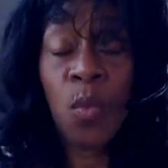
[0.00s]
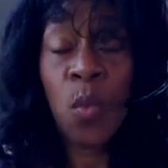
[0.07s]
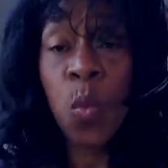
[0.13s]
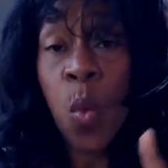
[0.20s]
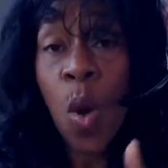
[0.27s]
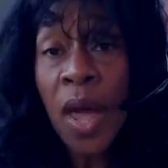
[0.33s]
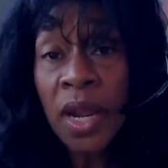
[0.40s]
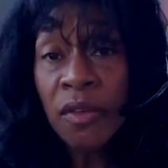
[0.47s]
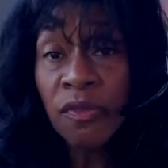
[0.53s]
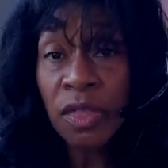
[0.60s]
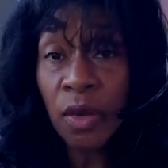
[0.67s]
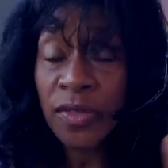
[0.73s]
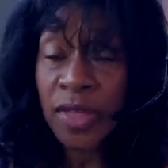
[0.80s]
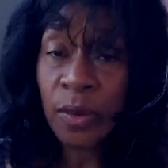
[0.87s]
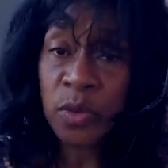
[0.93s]
One of
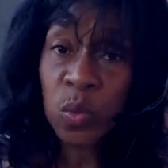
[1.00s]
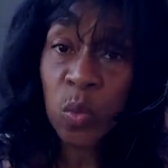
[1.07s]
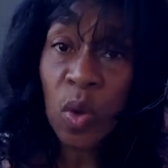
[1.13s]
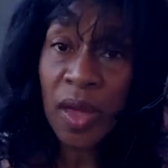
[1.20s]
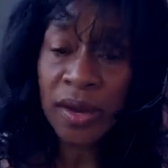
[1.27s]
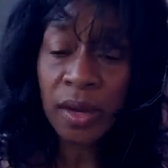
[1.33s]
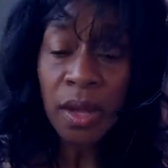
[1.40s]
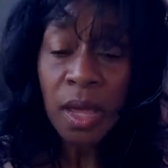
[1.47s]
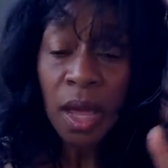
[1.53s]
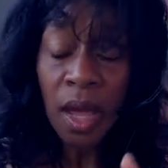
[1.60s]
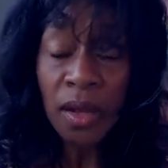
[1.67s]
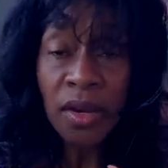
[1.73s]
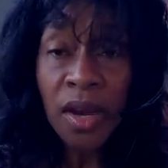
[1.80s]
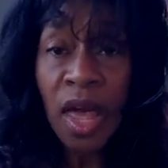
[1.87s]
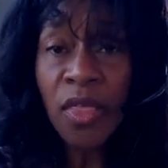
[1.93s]
those, that was one.
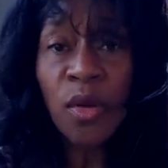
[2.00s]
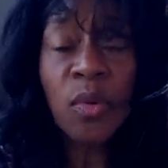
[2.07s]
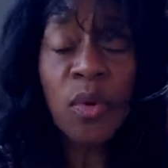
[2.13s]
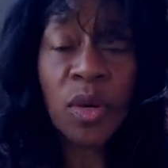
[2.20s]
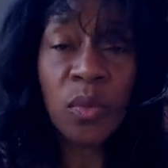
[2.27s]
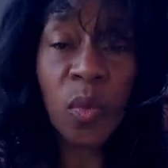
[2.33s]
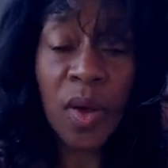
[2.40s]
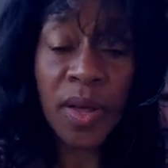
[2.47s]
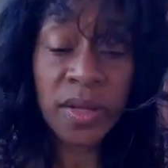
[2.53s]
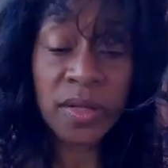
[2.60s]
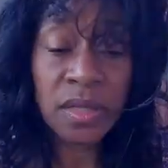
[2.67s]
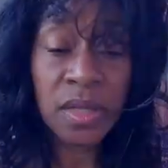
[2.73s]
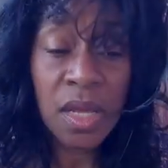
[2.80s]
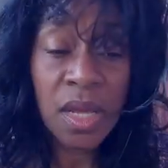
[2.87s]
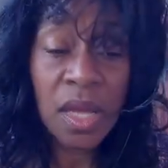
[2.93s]
Another one
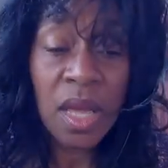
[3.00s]
was,